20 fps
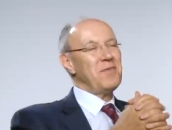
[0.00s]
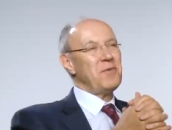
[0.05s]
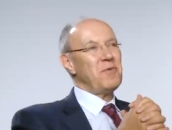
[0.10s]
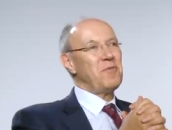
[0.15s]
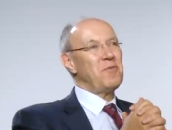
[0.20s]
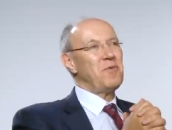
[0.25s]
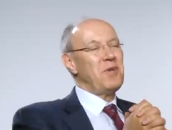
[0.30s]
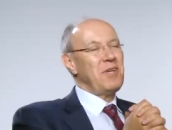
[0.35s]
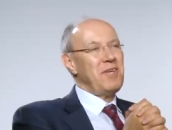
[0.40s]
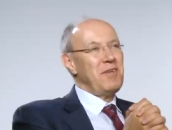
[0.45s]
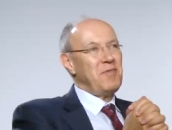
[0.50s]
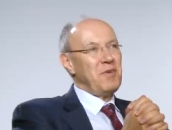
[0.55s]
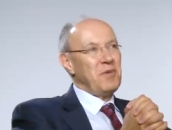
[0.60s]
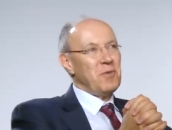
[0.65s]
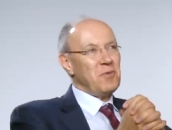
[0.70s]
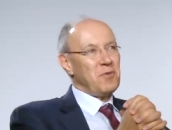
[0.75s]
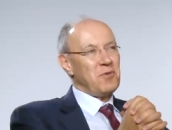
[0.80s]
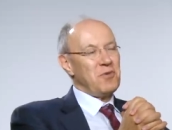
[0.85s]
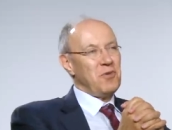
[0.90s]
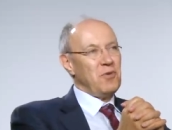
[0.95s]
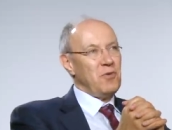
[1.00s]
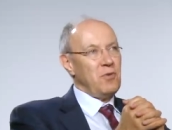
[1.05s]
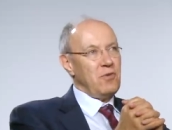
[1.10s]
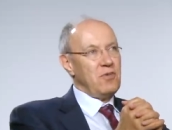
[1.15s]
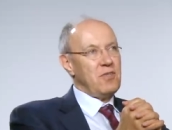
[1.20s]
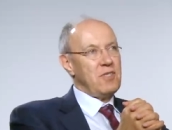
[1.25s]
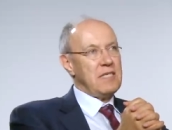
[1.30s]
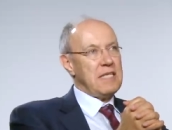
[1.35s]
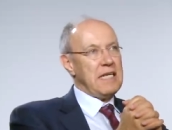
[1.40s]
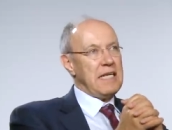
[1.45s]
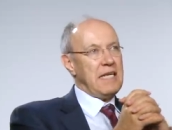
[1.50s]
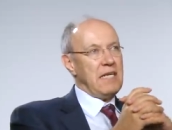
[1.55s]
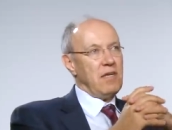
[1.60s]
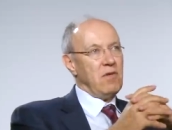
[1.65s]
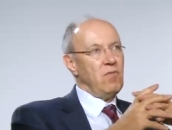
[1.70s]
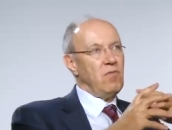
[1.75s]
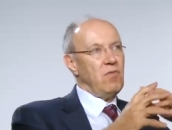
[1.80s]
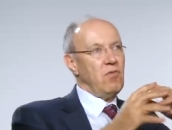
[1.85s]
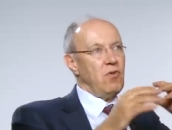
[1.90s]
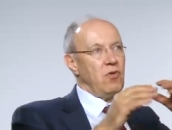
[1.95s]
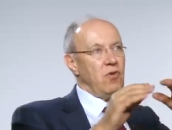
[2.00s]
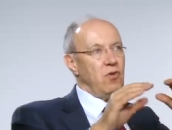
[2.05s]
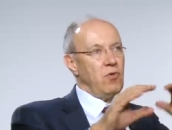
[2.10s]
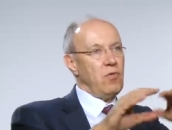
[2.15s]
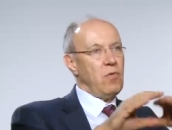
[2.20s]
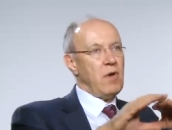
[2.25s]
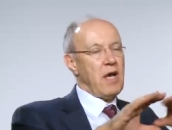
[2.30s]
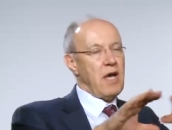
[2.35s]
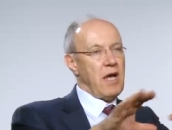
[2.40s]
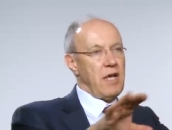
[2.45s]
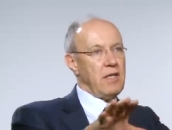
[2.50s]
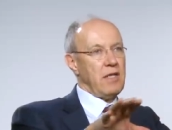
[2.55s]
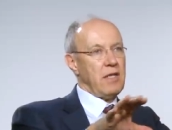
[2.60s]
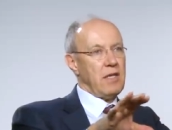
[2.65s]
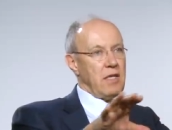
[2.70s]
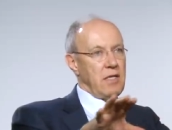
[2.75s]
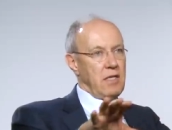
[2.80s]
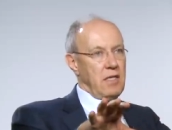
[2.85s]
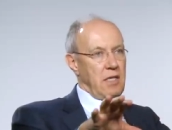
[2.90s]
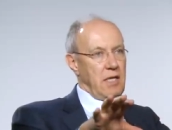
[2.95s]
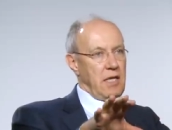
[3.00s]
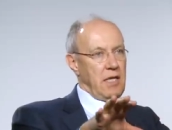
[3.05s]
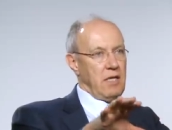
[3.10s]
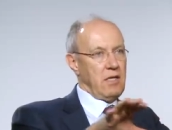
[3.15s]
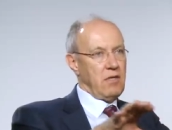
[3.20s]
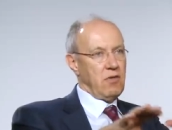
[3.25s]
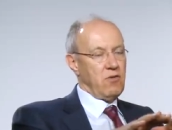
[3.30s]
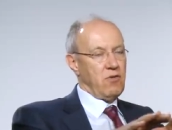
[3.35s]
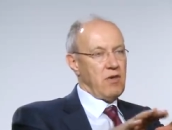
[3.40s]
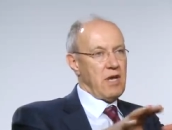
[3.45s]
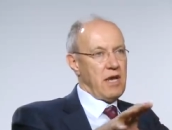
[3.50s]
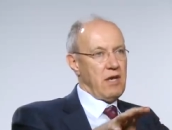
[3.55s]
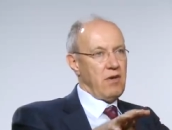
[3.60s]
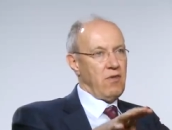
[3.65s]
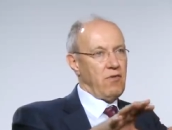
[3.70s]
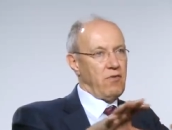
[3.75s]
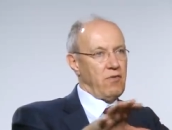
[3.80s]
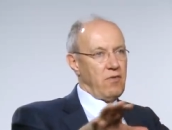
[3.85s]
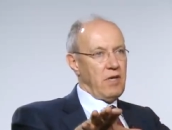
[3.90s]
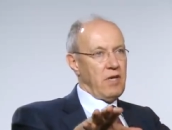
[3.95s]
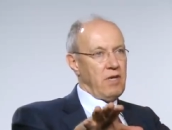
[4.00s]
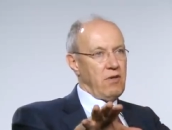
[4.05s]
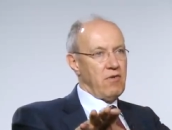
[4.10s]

It's very difficult to see who are the, the creators, the